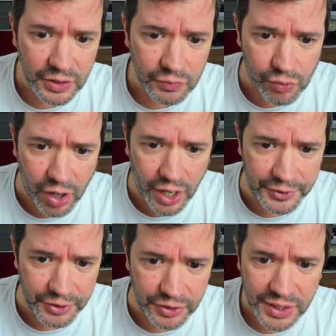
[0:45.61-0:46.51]

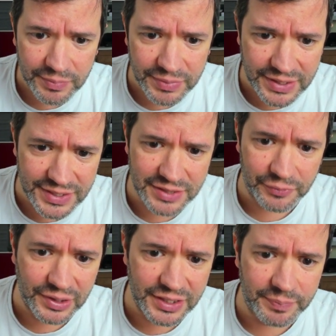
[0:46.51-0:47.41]
water because it
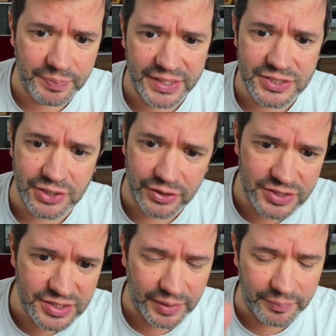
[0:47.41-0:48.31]
really depends on
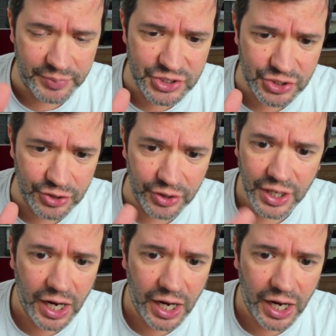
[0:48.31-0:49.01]
temperature,